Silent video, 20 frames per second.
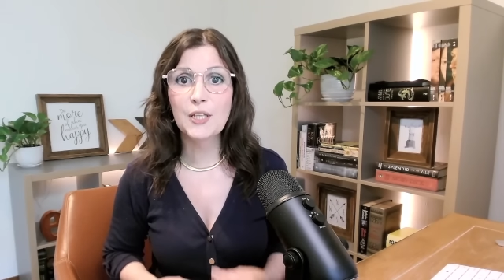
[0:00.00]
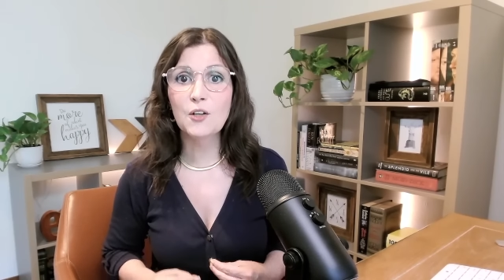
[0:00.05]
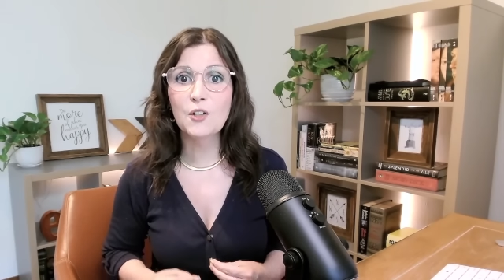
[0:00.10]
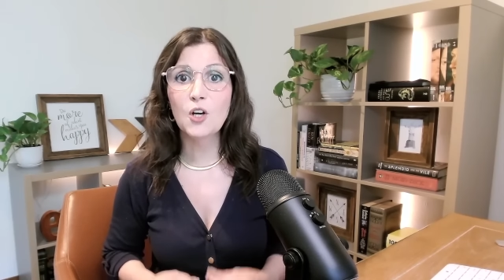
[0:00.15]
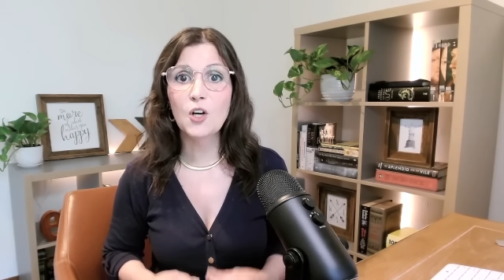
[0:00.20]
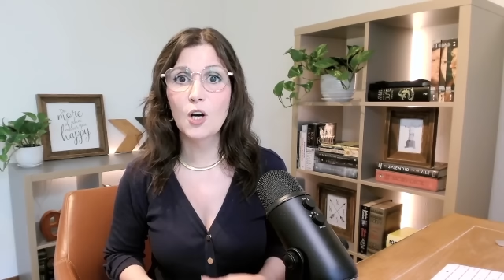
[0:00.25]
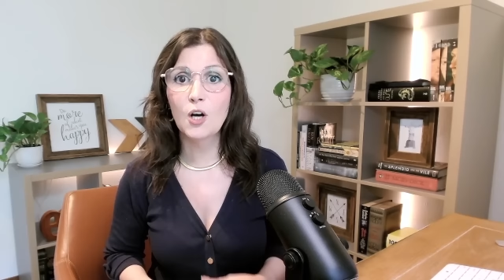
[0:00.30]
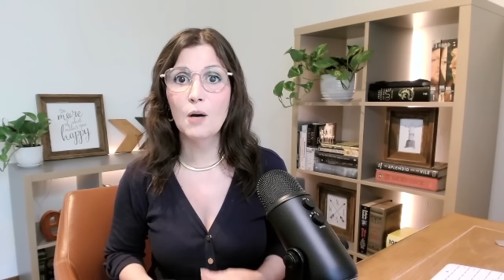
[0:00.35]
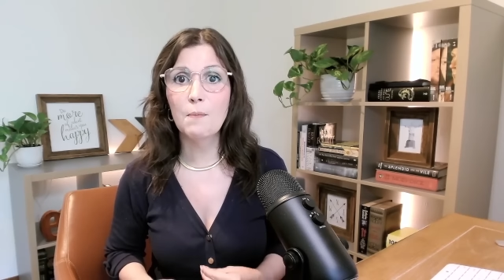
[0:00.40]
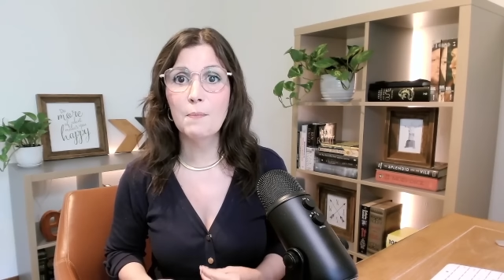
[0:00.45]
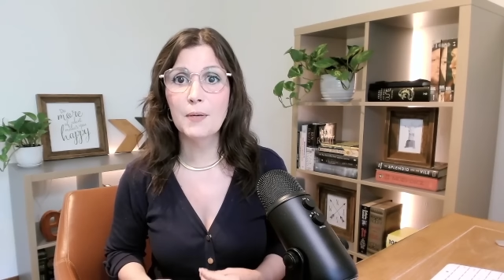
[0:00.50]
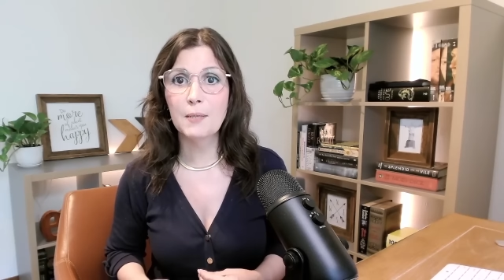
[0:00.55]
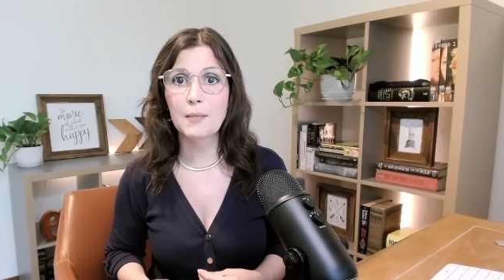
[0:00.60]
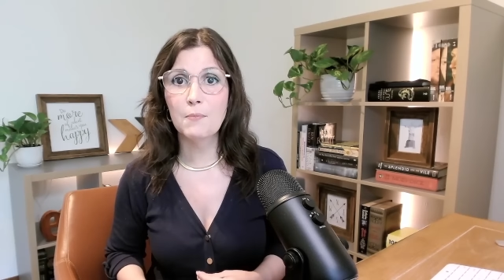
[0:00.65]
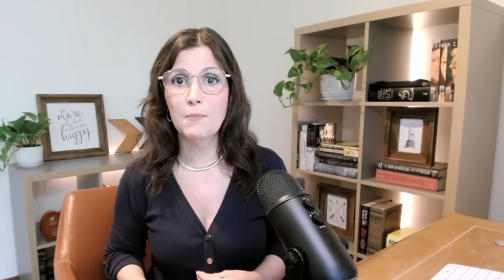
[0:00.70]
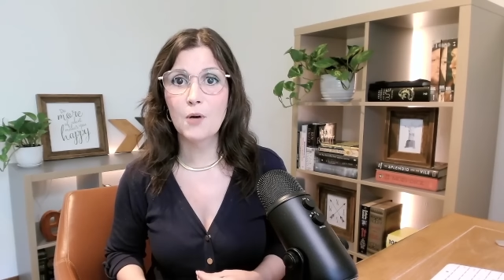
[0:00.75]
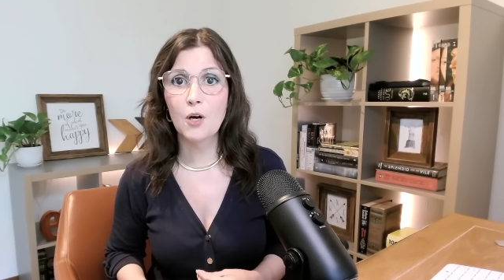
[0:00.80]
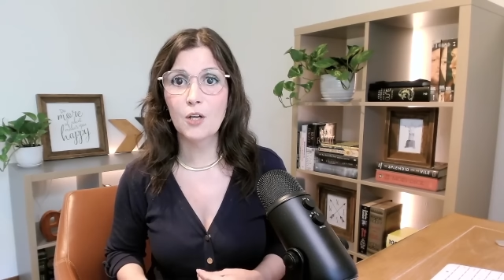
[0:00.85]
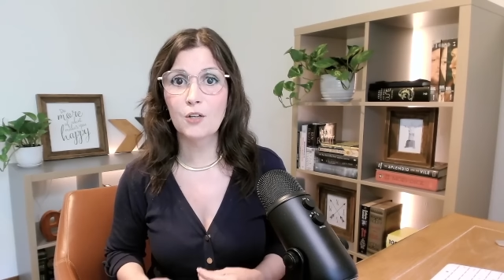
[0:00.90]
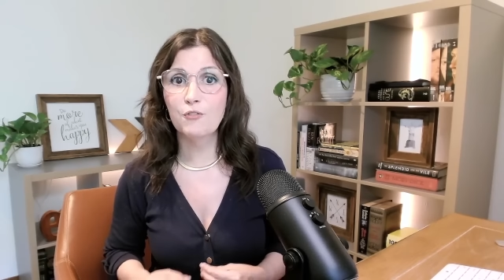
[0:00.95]
company
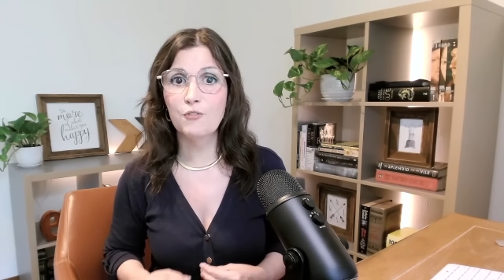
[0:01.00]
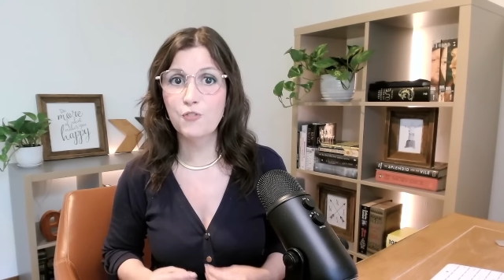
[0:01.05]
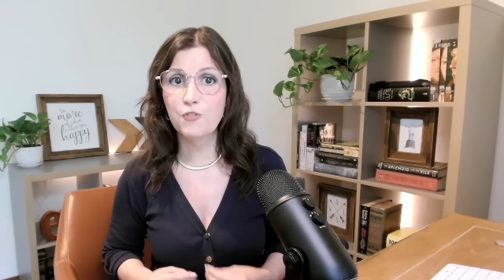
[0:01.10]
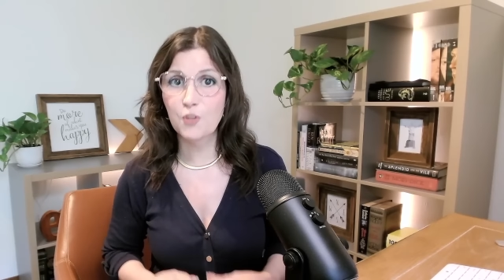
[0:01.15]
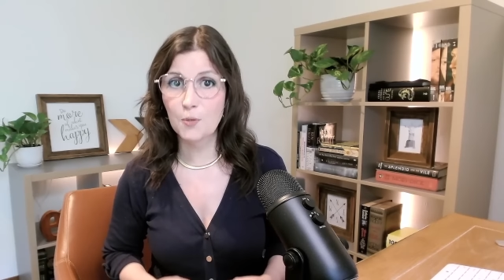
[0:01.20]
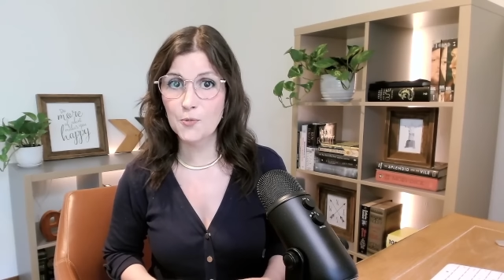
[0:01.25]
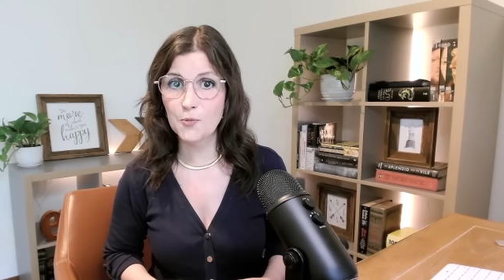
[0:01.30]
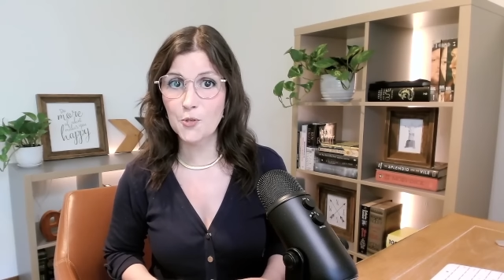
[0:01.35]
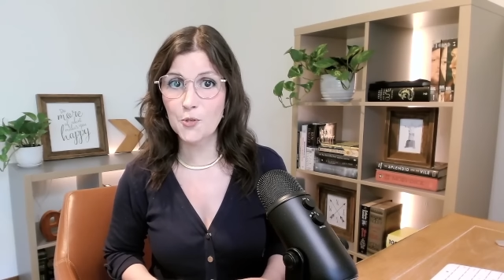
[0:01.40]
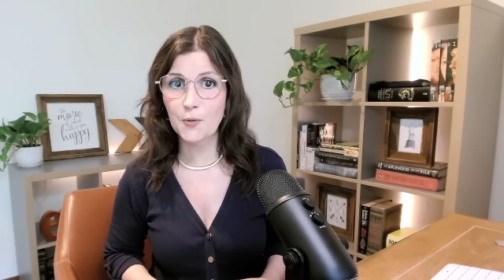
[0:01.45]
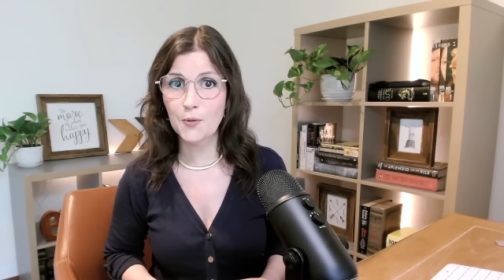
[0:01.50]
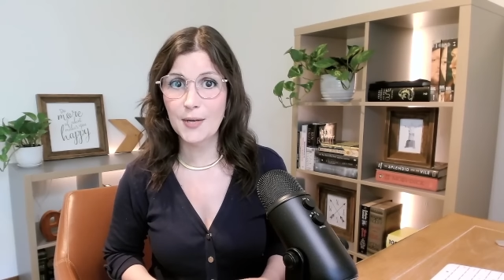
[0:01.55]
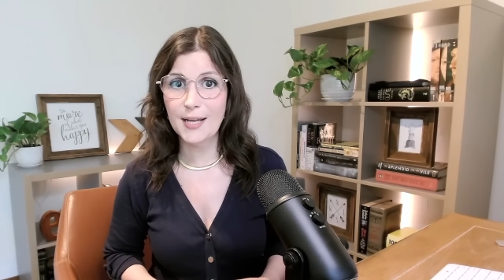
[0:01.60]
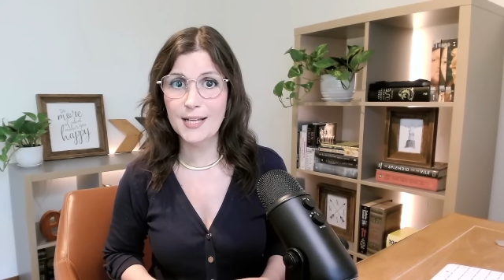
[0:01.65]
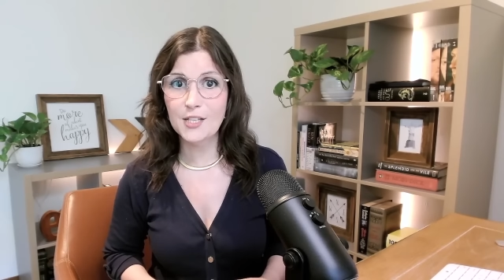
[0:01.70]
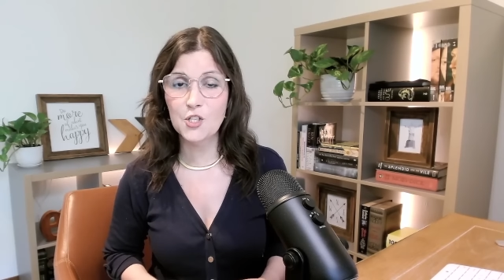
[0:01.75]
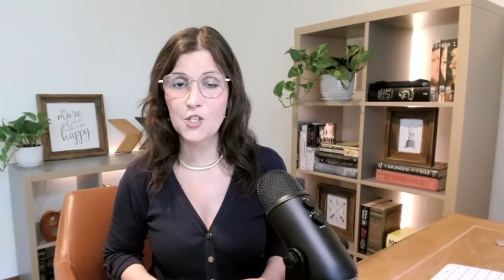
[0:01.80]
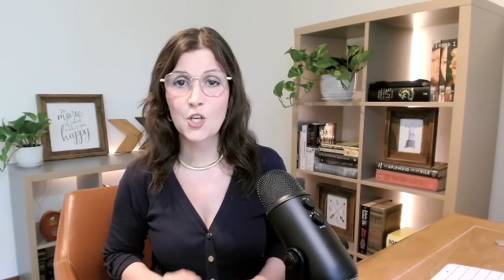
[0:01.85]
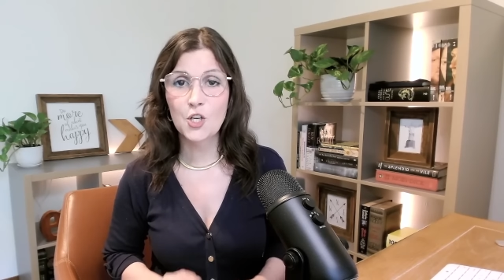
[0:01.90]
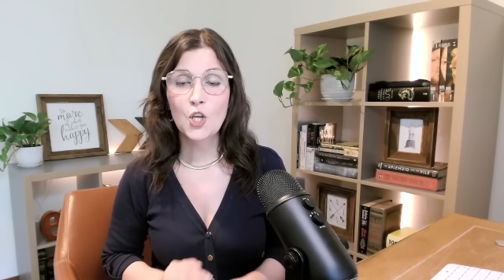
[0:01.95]
model from scratch,